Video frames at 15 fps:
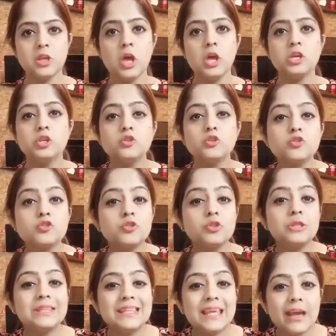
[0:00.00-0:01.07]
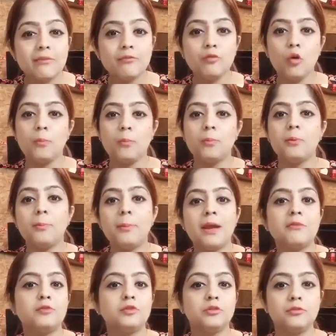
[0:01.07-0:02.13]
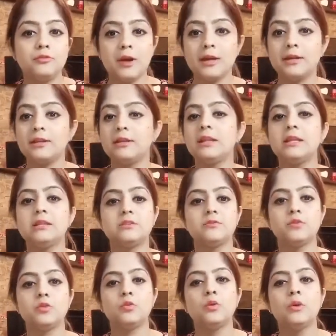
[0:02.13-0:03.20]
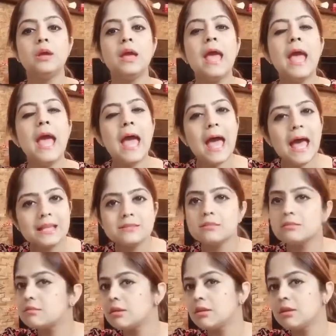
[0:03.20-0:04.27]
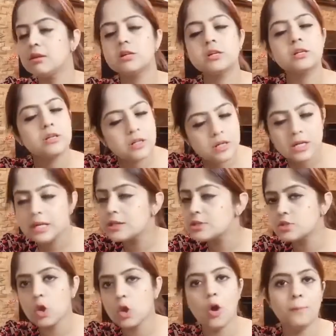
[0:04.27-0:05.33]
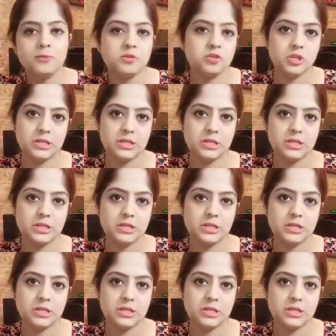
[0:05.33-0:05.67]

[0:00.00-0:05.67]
You should therefore prepare for the final interview at the earliest opportunity.